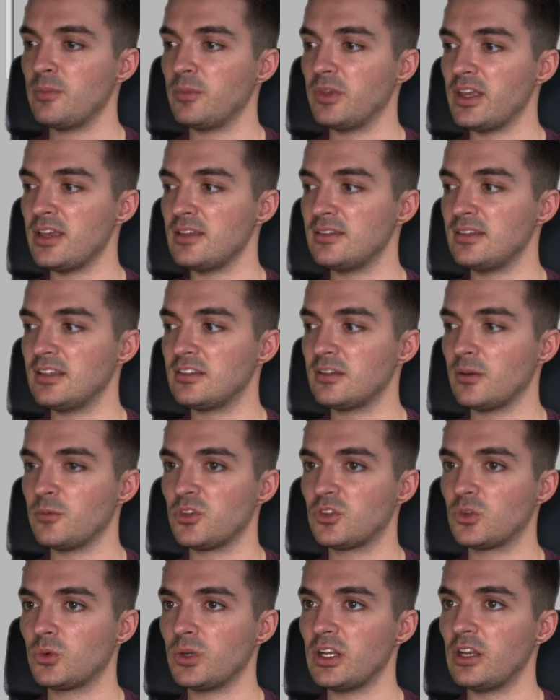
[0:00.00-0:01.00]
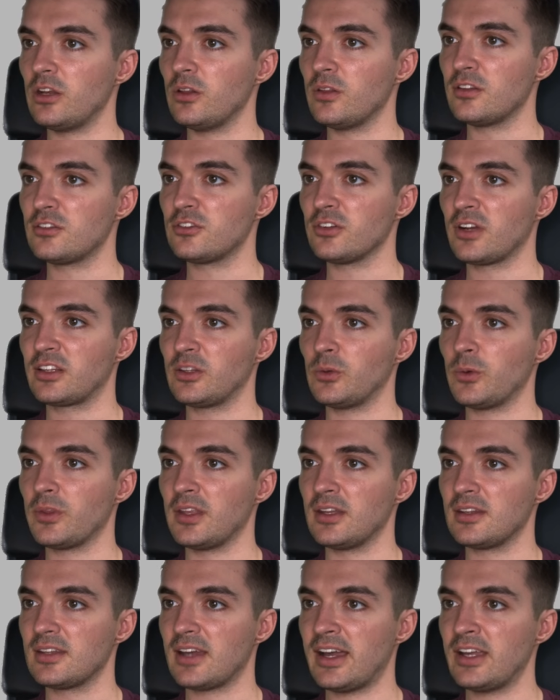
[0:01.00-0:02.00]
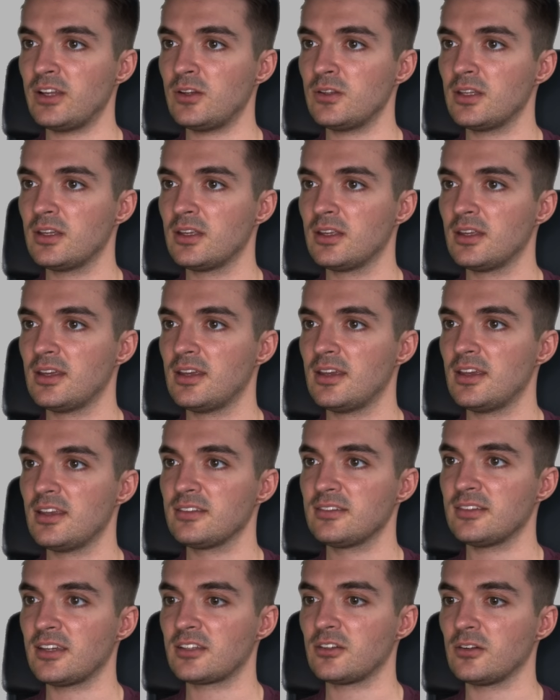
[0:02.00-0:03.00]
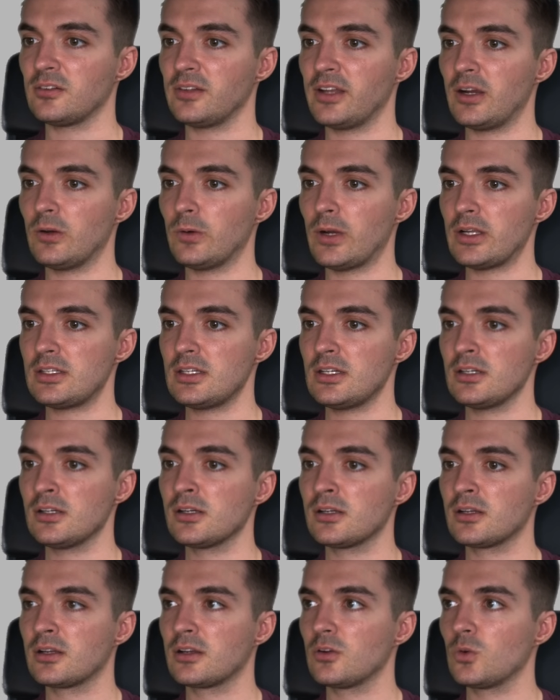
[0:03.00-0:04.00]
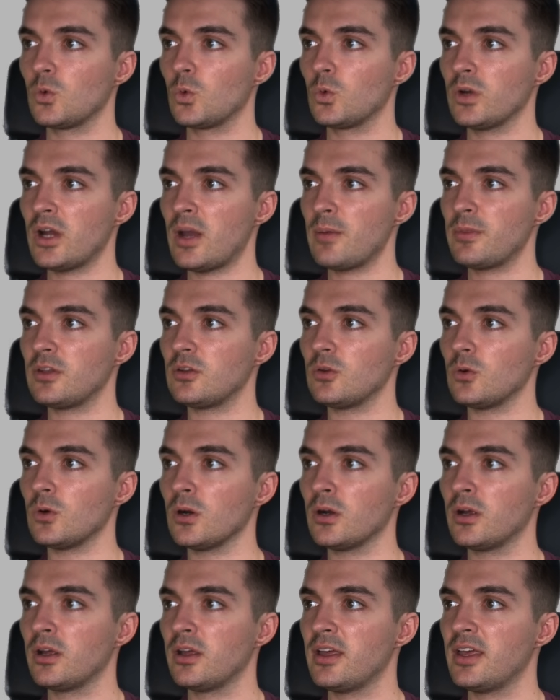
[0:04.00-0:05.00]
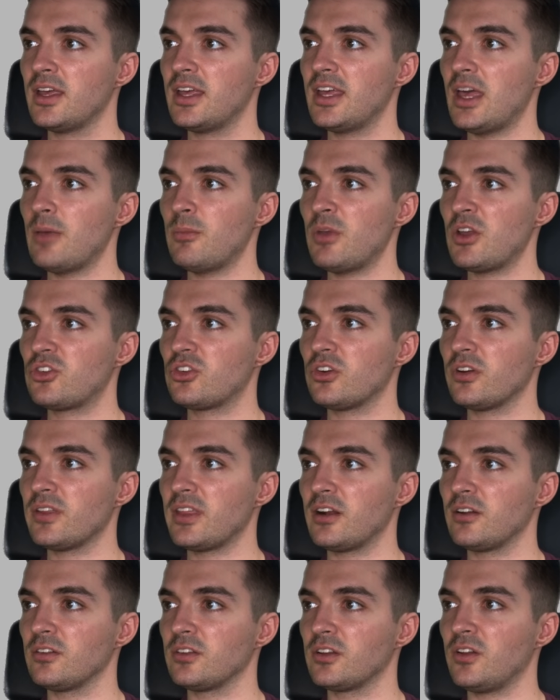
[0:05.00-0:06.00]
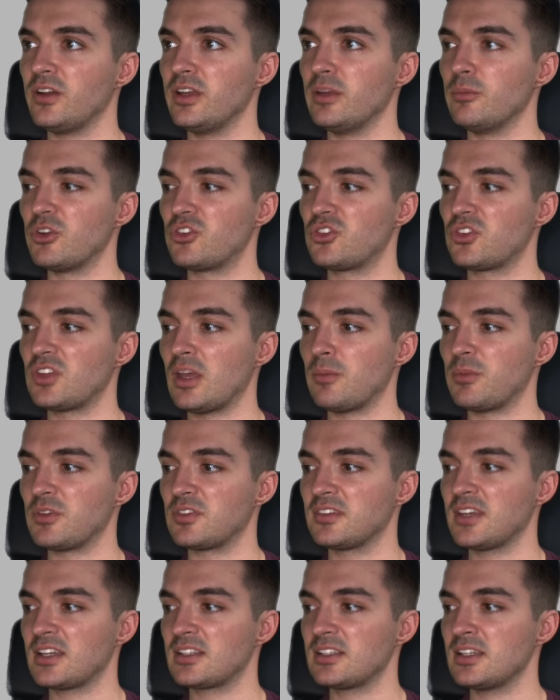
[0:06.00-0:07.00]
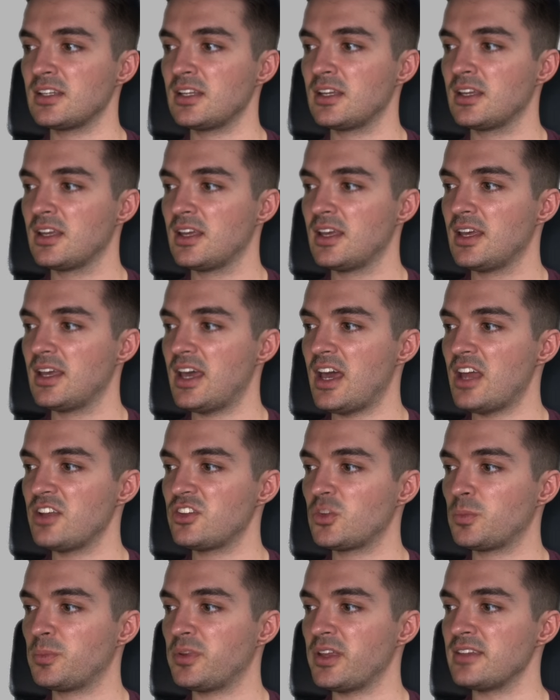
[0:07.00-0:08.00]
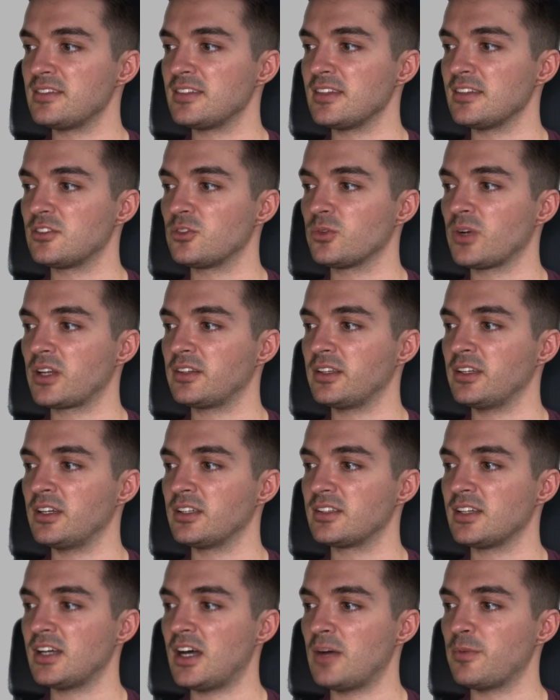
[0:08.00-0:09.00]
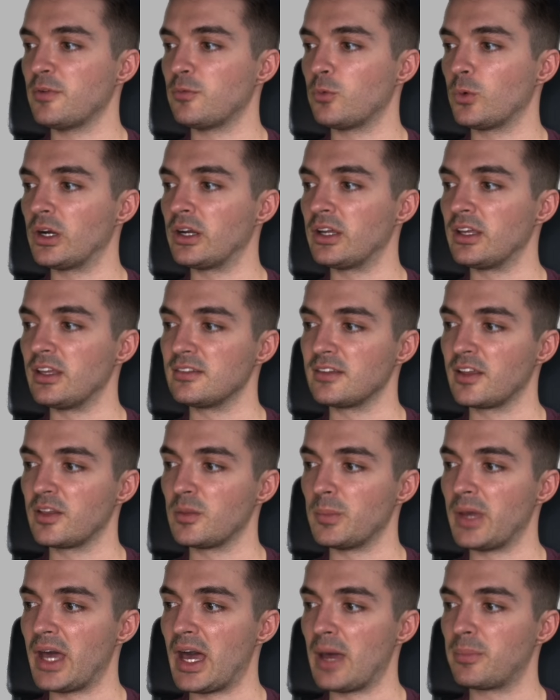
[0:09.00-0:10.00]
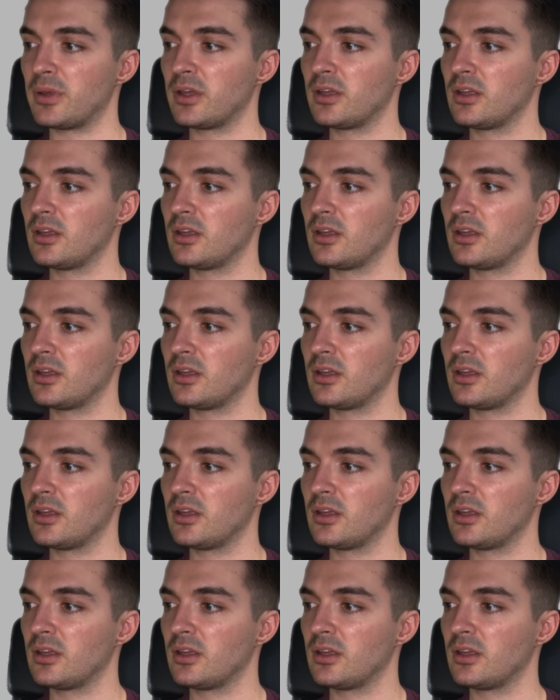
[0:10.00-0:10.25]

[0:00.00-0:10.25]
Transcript: lazy, so I'm just going to do this directly within tiled. Select our layer right here, grab the door, and make sure that our little image stamp is selected, and just place this directly on top of where it is on the map.